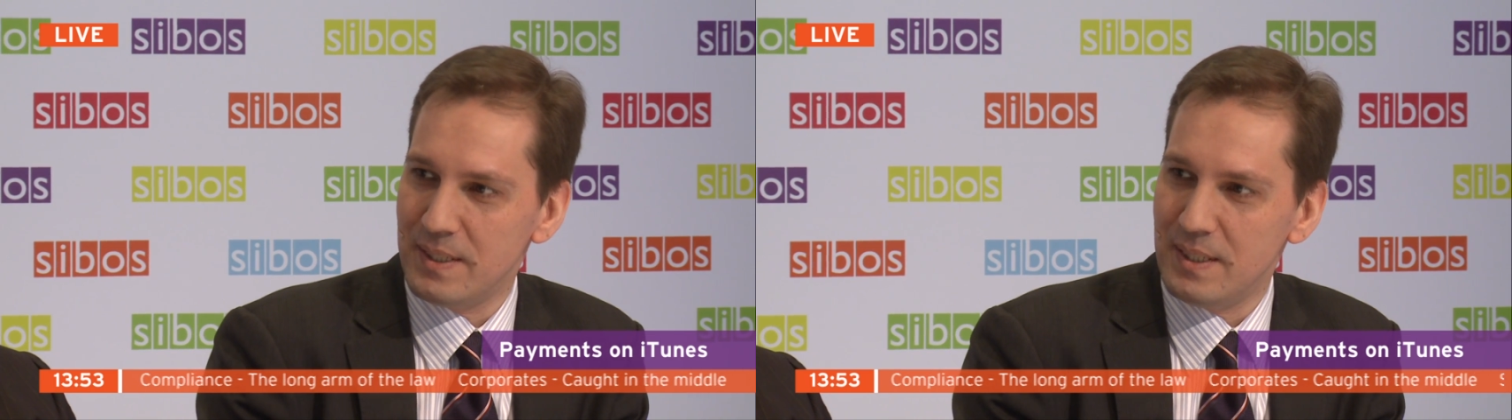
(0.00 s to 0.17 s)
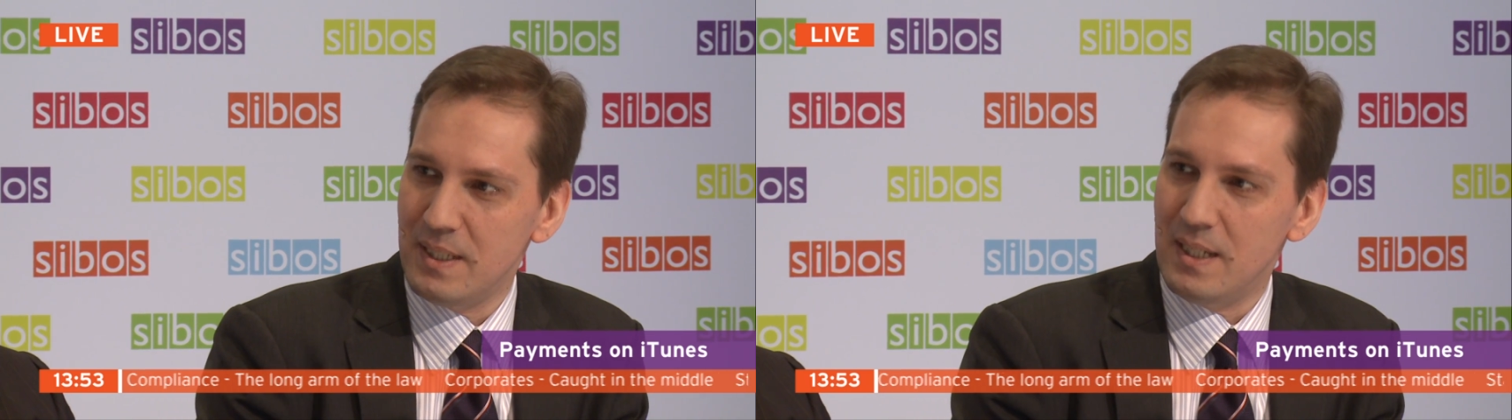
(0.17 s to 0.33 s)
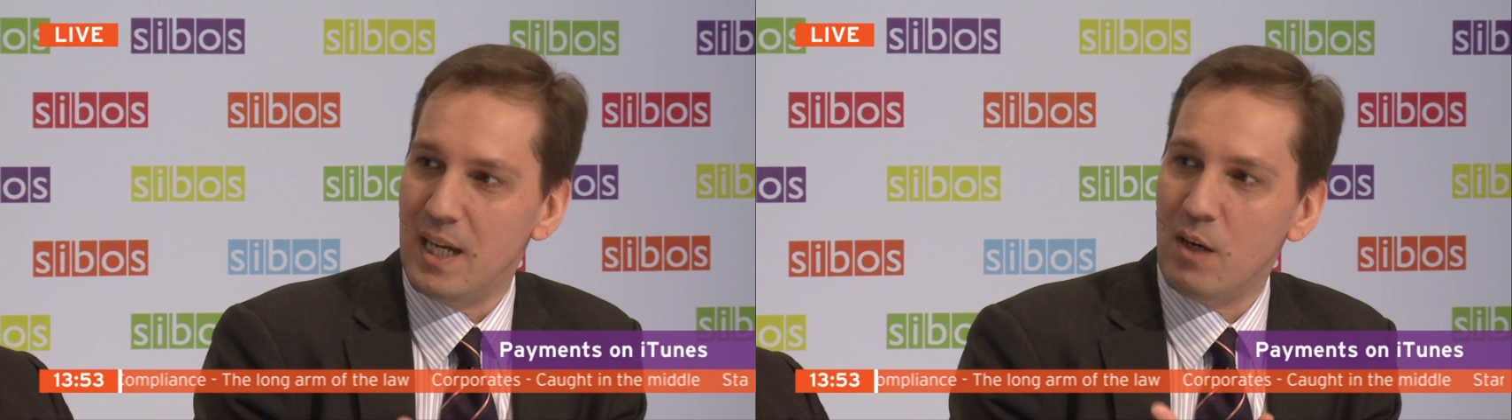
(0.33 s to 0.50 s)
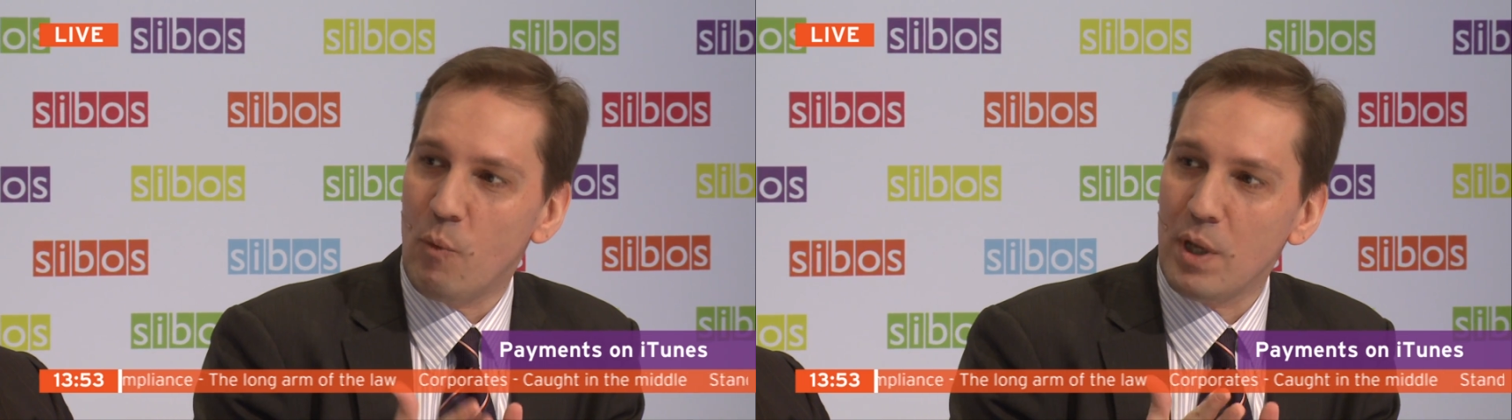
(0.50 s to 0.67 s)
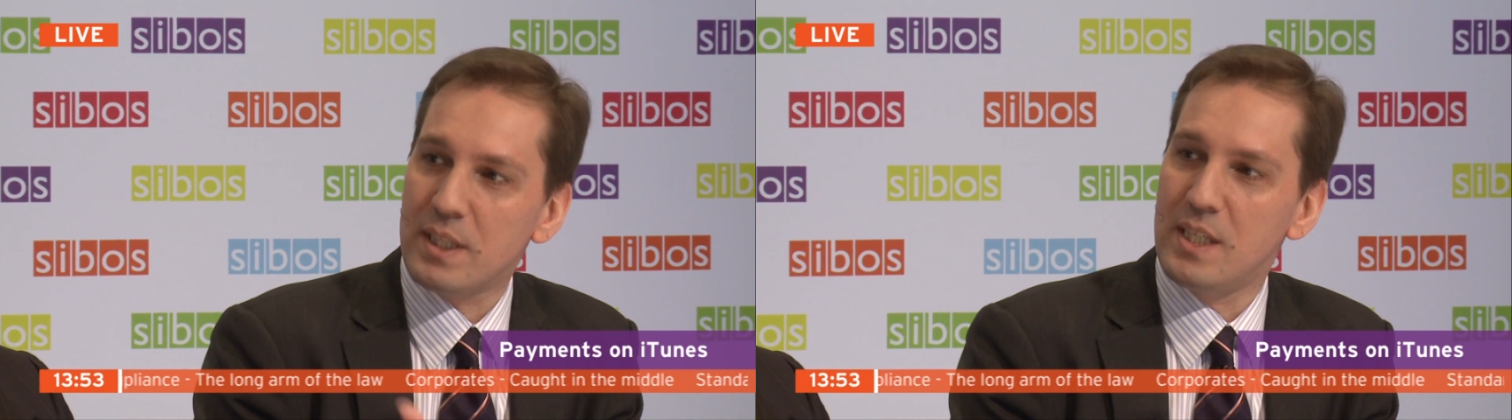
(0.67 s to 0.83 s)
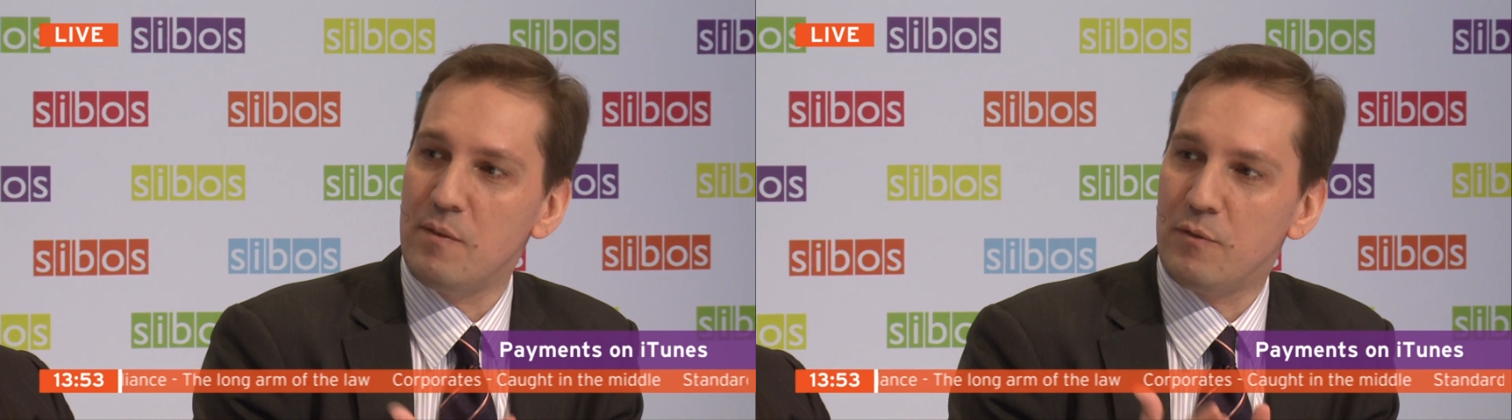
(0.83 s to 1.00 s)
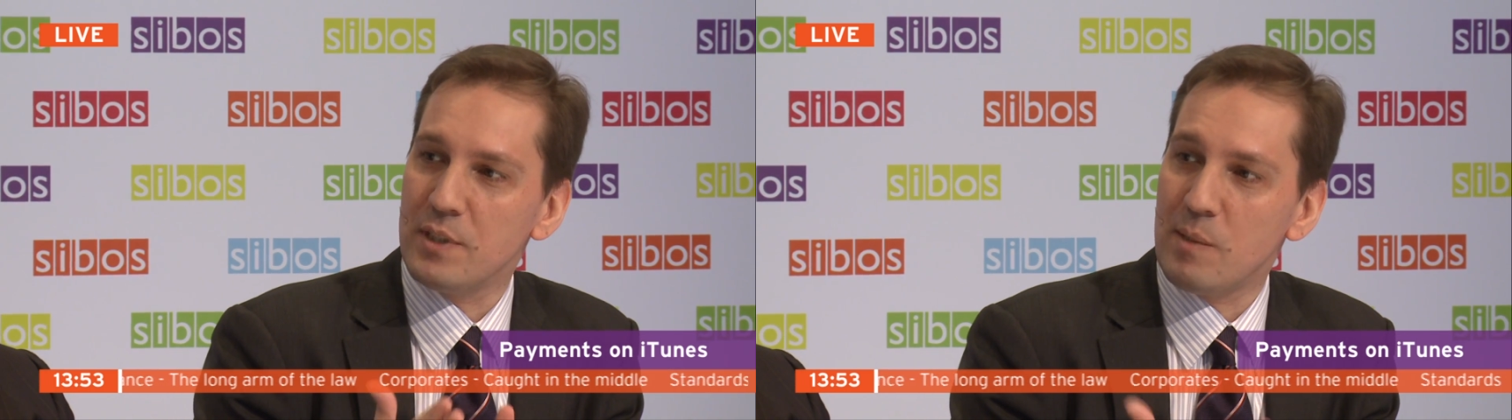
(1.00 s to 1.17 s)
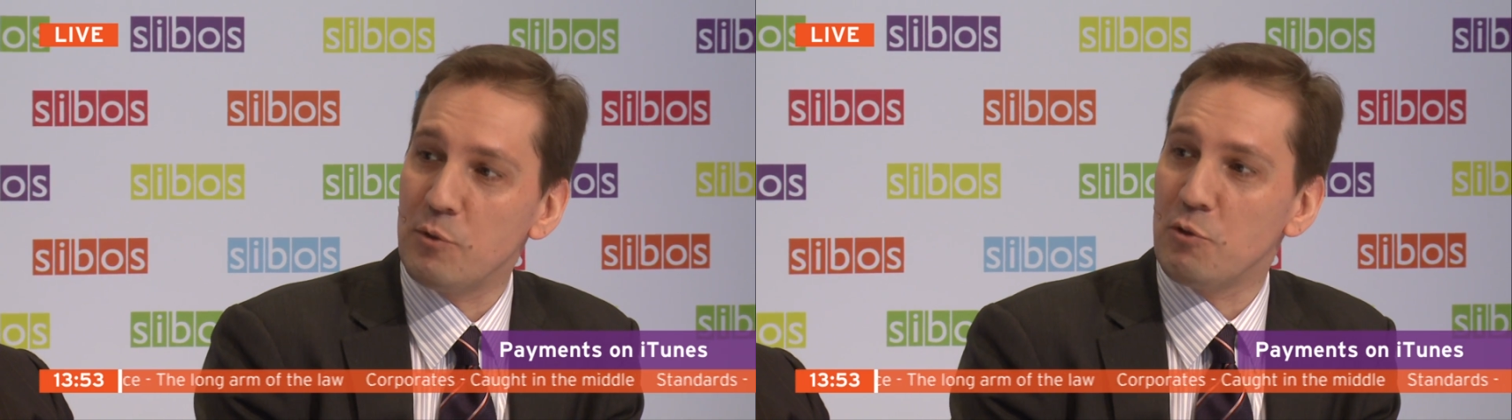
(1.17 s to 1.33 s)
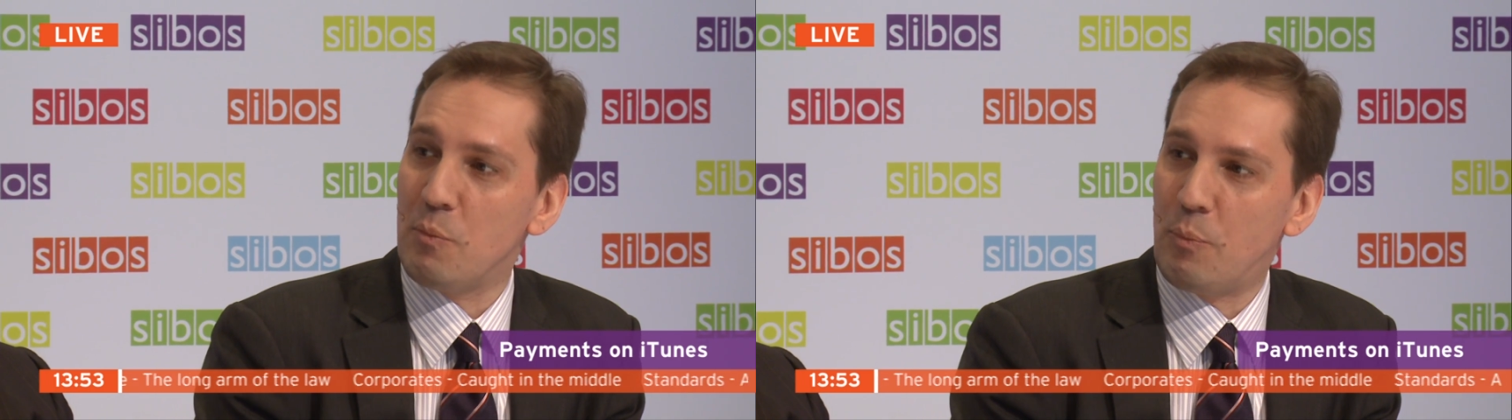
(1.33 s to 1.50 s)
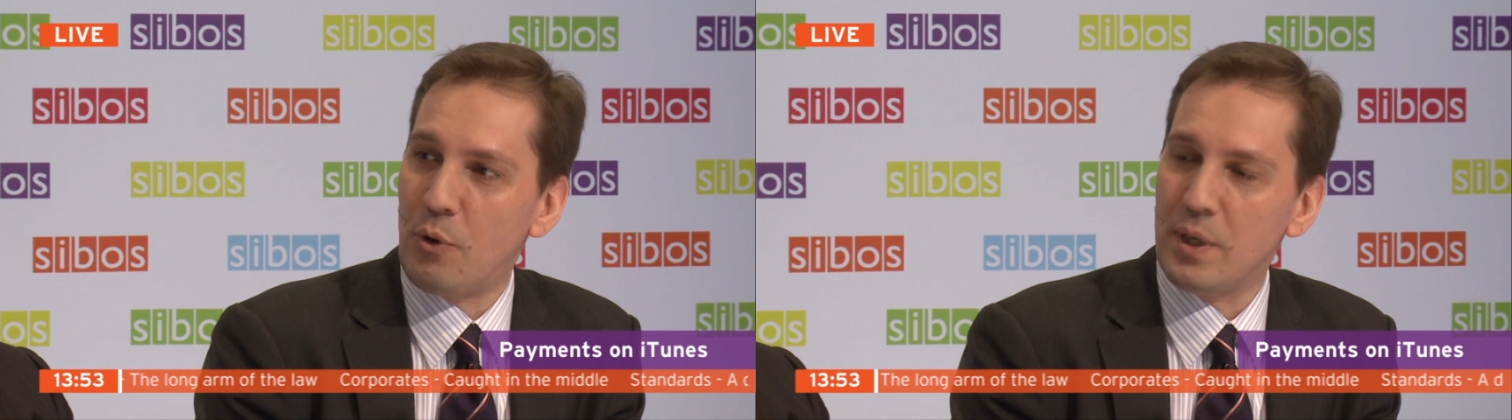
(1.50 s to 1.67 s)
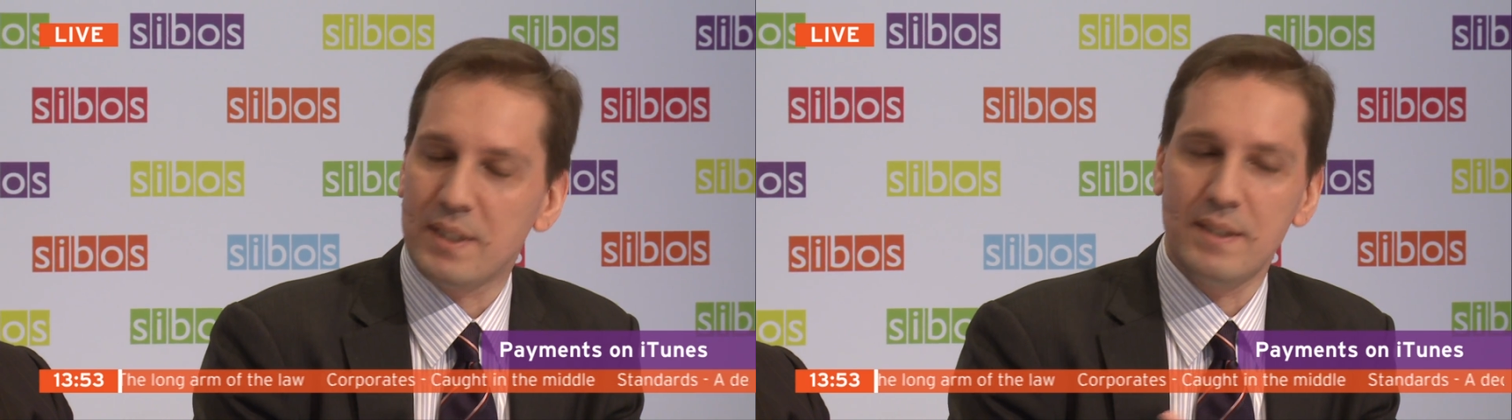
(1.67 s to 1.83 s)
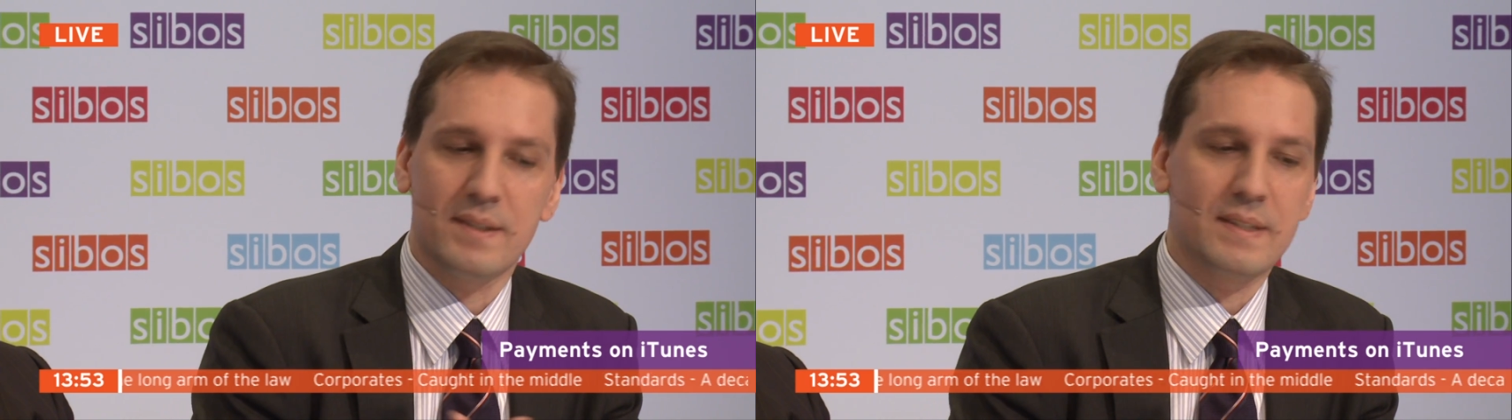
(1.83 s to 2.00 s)
Yeah. And one key fundamental
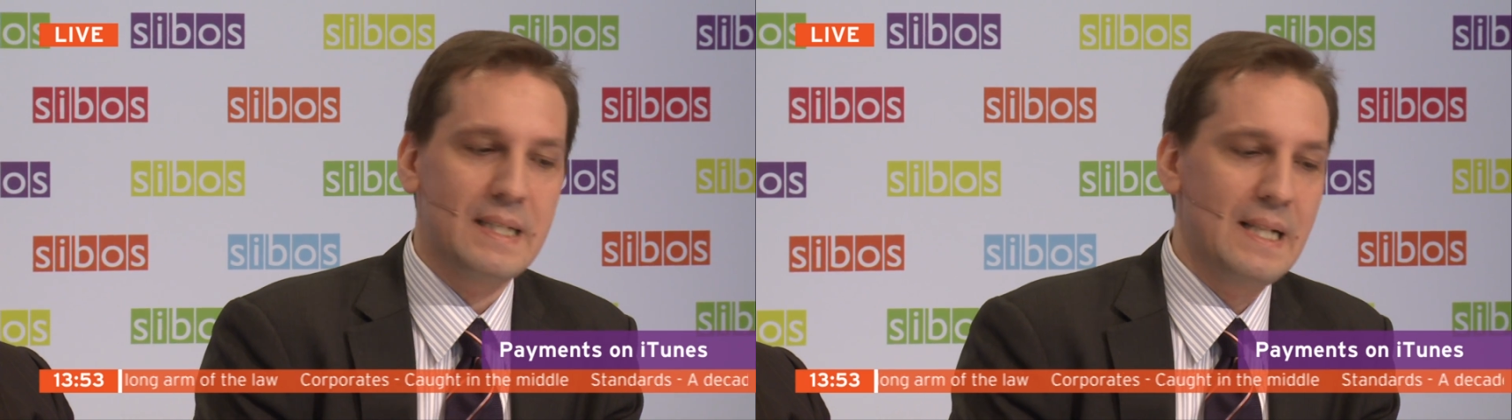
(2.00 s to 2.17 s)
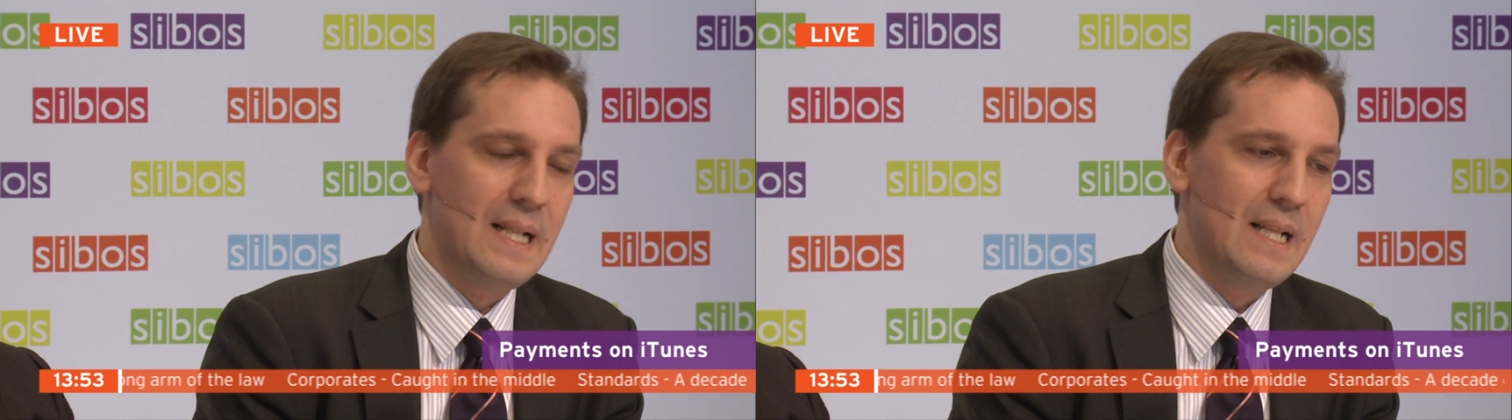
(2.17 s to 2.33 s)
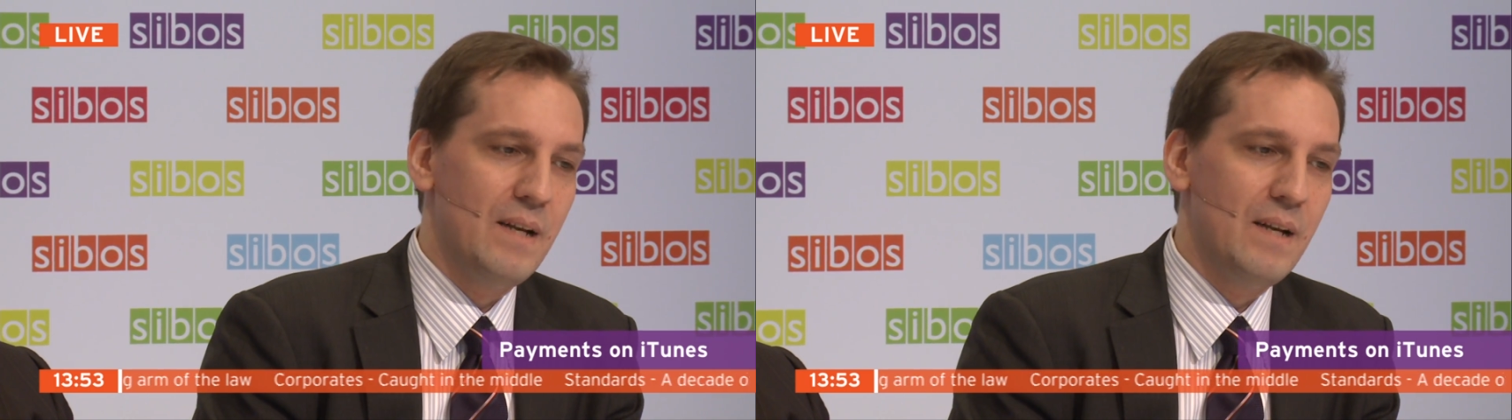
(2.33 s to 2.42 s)
point is,